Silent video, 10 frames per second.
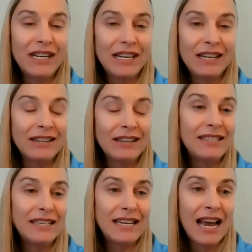here
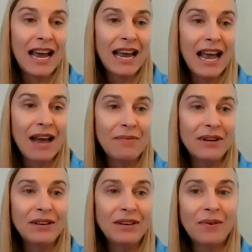today, and
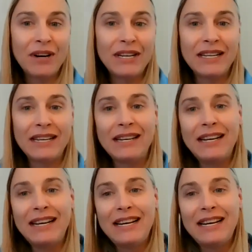we look forward to